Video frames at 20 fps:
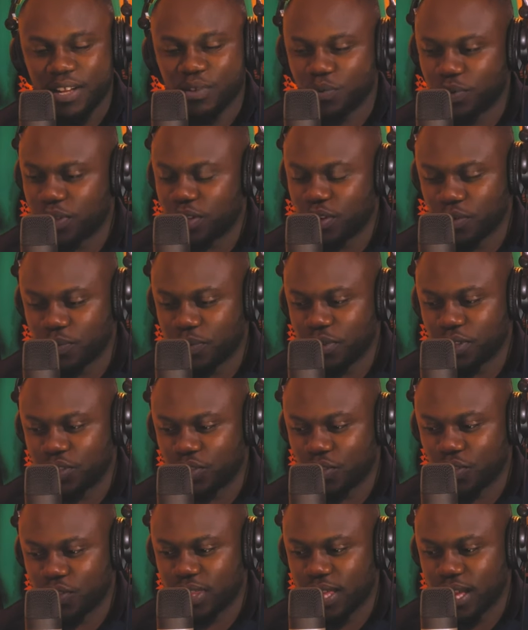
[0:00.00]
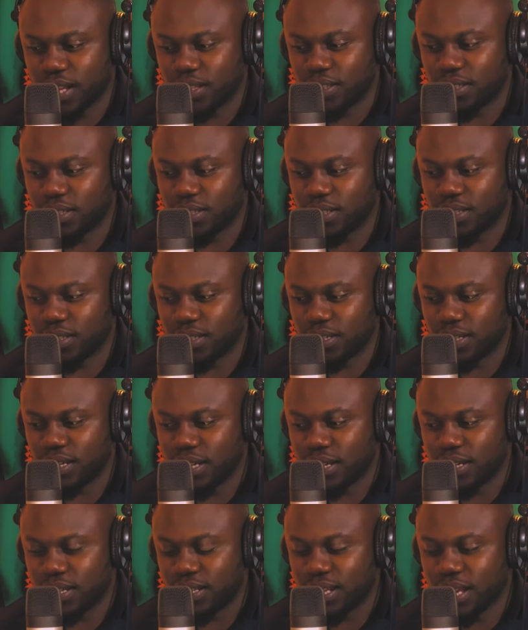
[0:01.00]
And we saw that
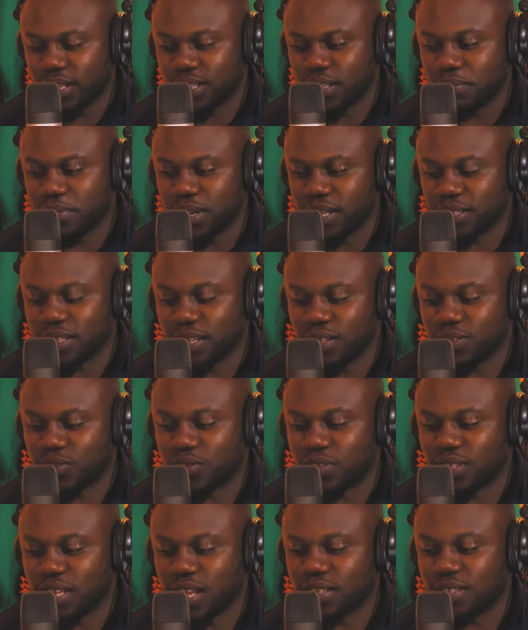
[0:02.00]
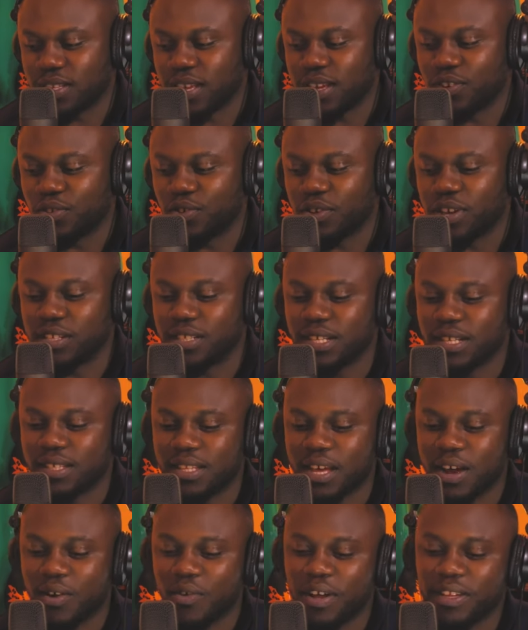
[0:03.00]
it doesn't make sense to start saying no
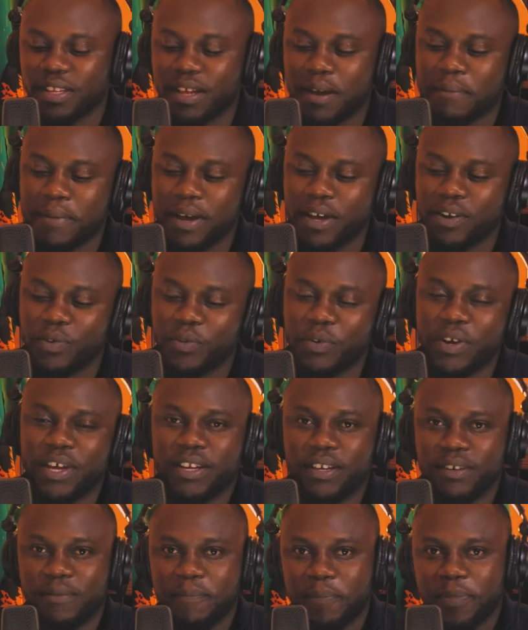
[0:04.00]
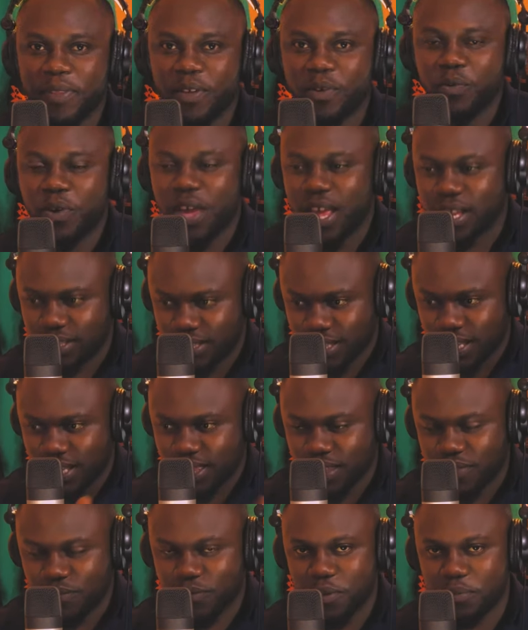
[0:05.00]
HH takwatamano when we are
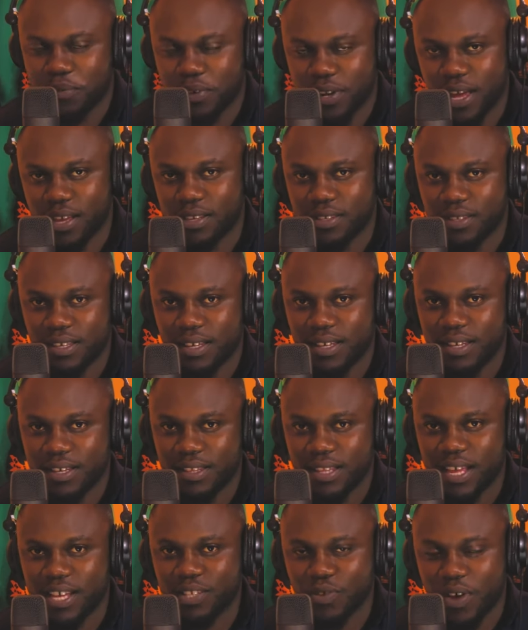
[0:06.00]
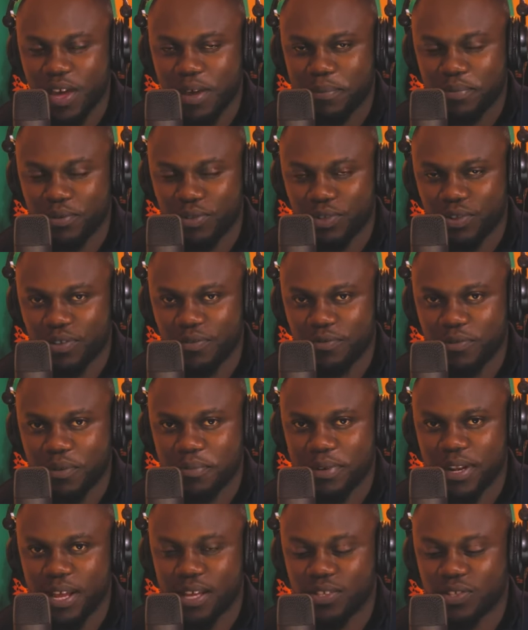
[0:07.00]
seeing the formulas. Yeah. That's why he put those
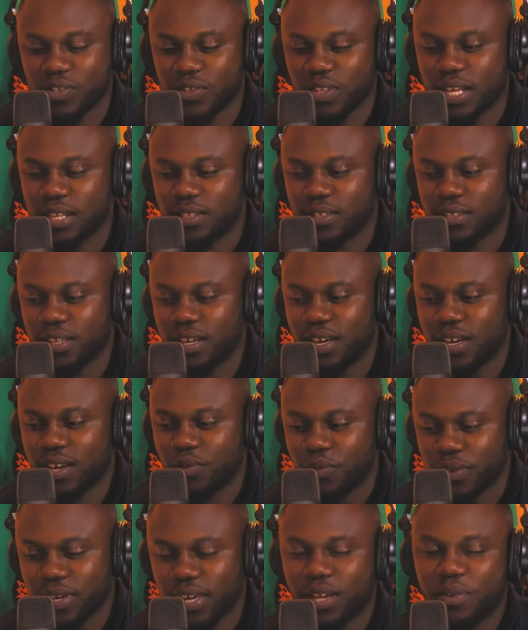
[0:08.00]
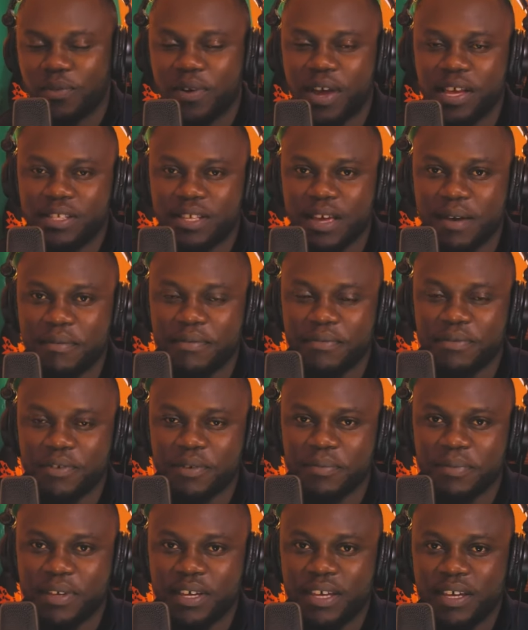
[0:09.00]
formulas so that we get where it's coming
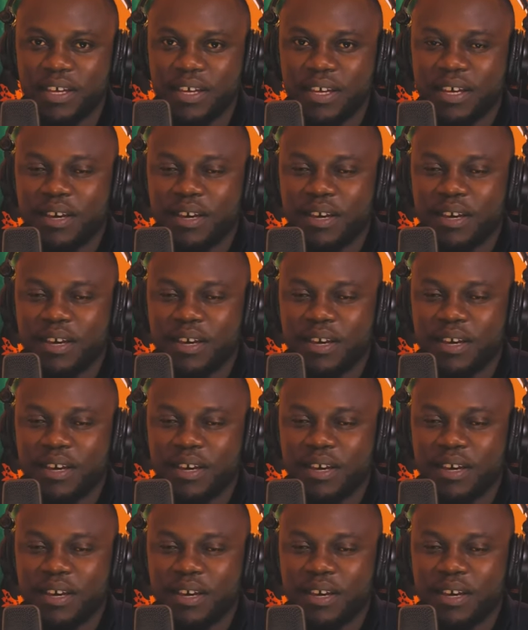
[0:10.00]
from.